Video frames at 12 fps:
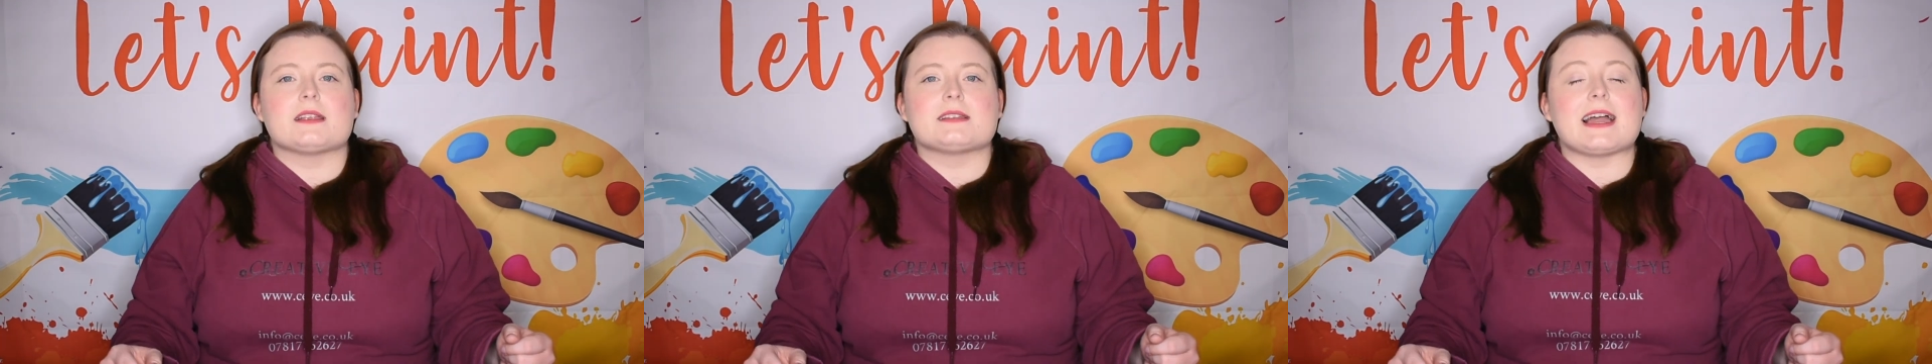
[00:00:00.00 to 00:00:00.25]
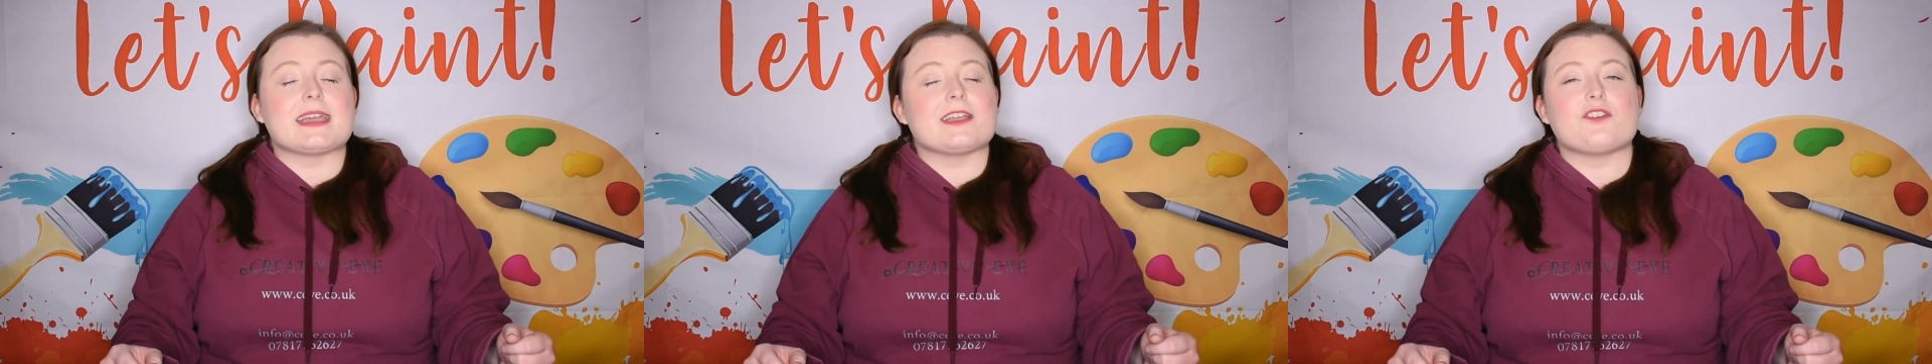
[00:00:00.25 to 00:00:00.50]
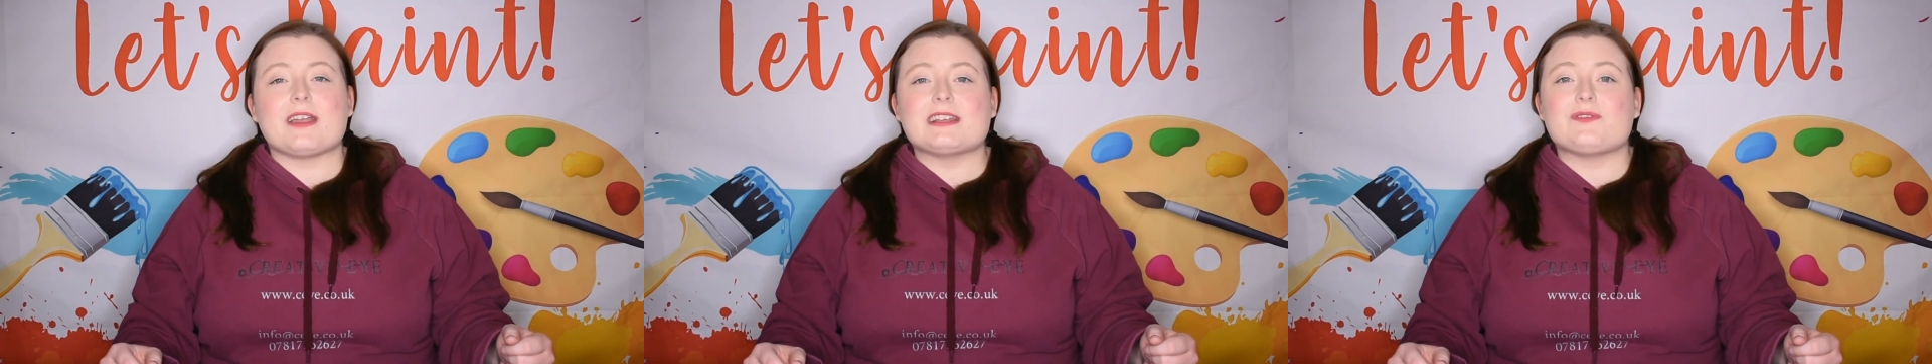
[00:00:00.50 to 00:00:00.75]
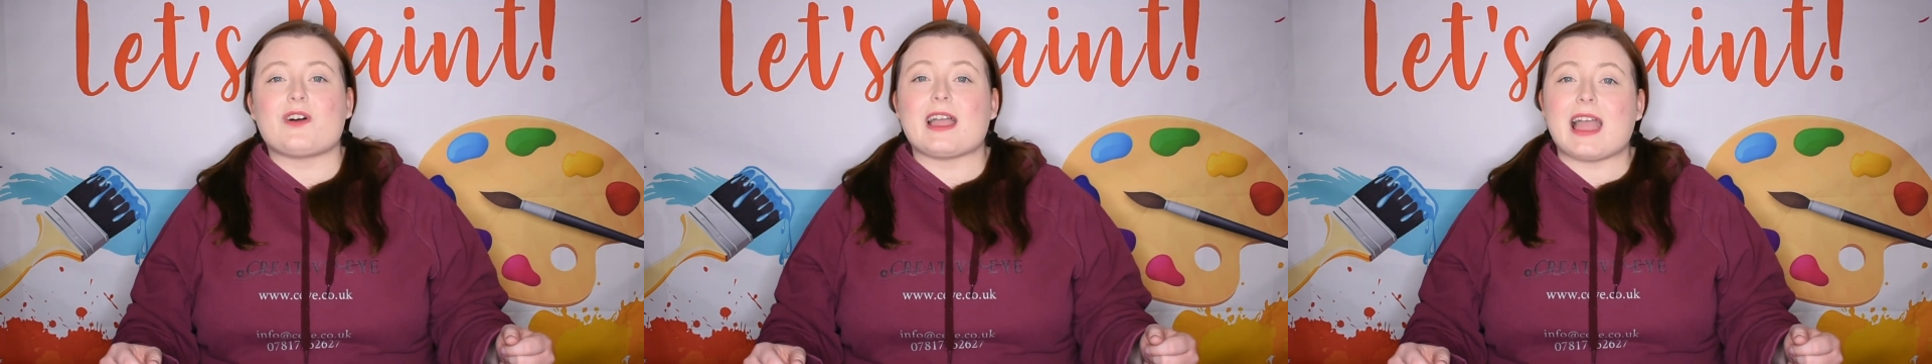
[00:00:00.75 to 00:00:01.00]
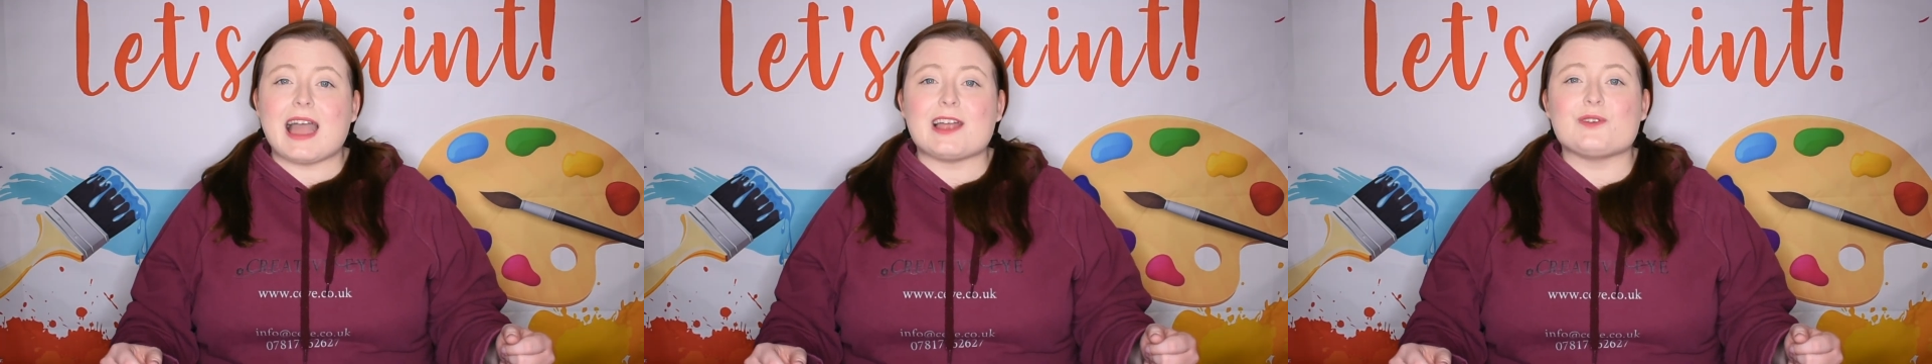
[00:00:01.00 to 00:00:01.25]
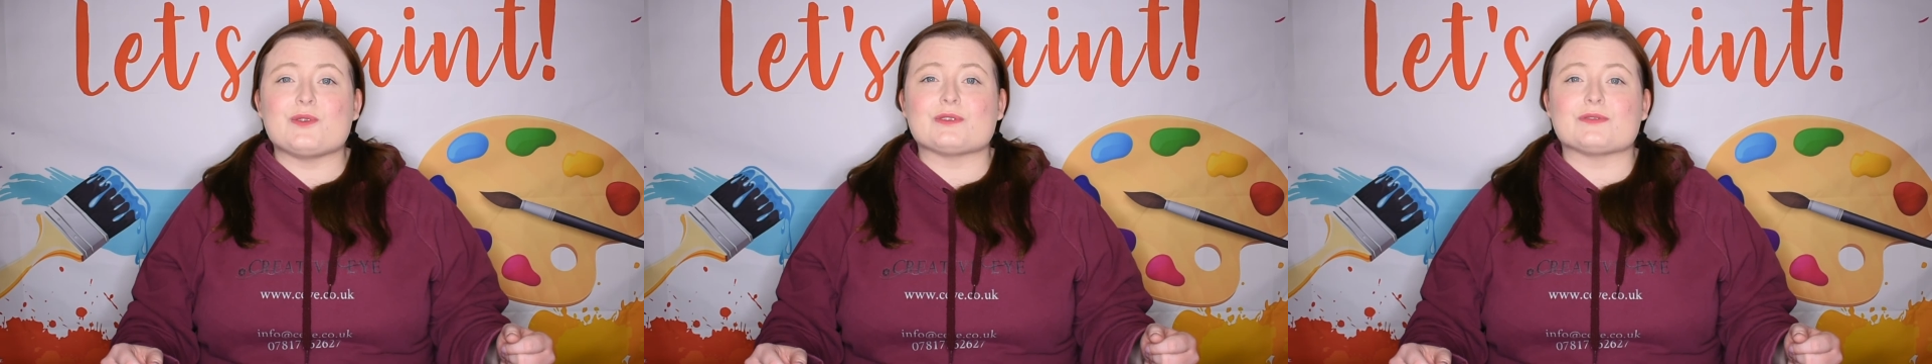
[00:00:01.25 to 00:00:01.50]
tagging Creative Eye
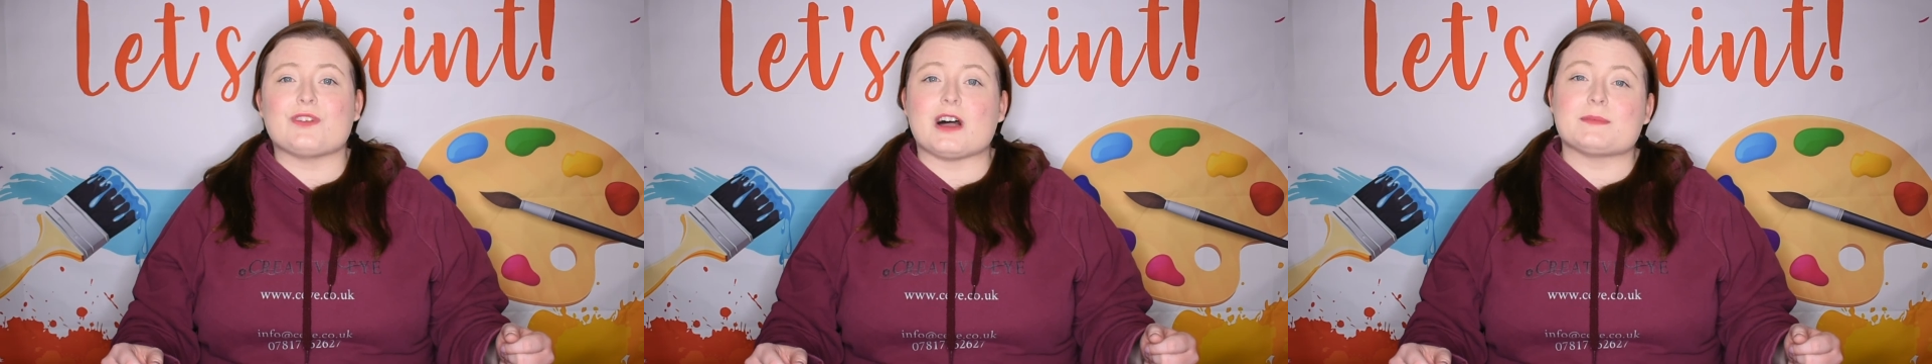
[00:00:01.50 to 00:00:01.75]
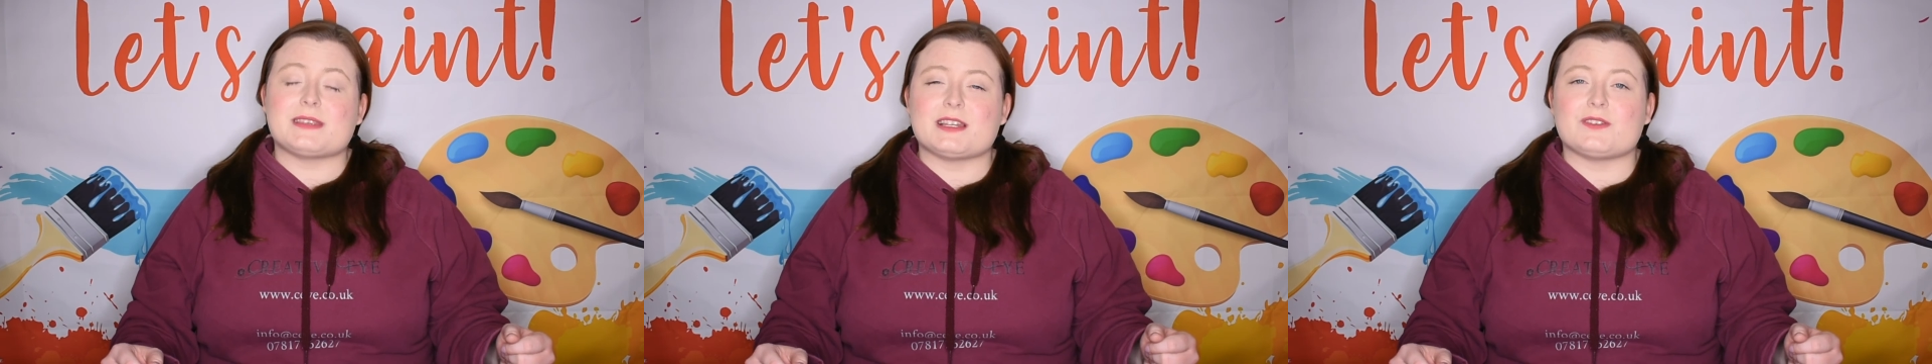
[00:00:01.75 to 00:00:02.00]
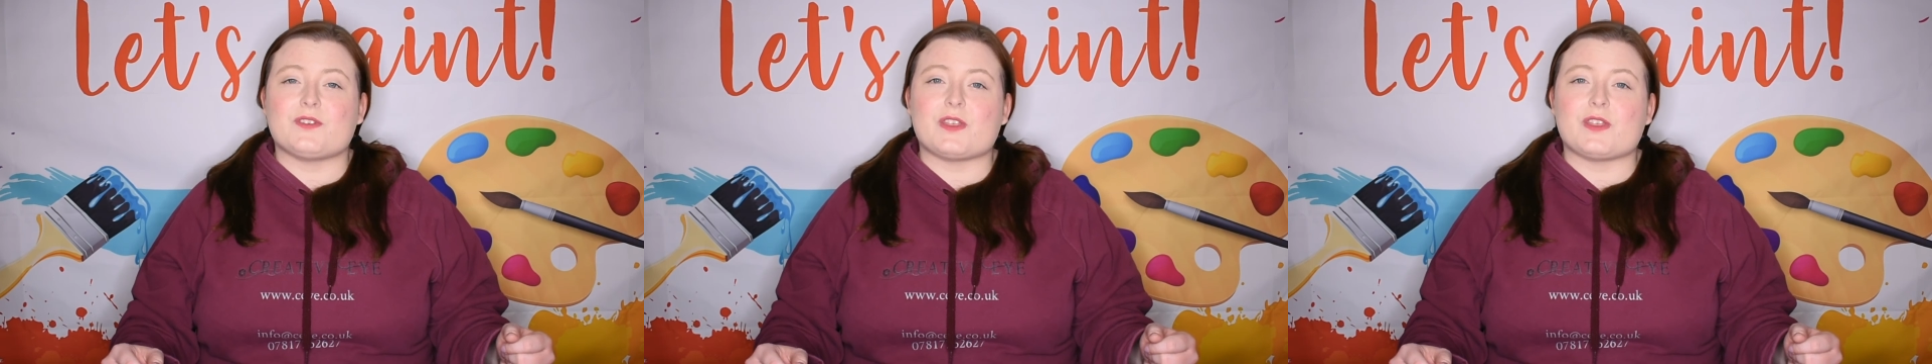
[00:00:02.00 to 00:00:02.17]
and Norden Farm Centre for